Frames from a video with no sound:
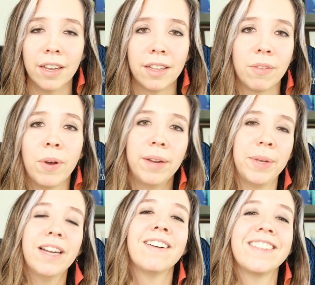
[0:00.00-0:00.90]
That's why I'm
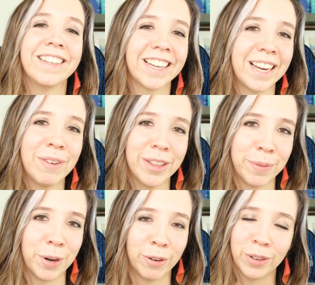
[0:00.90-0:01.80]
here talking about
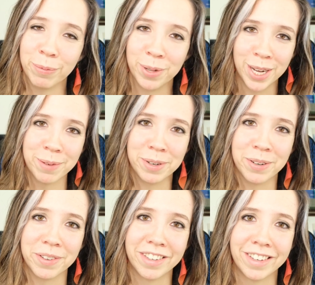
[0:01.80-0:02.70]
the perfect blog
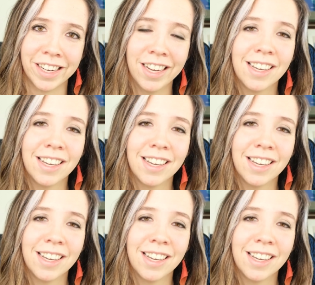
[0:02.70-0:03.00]
post.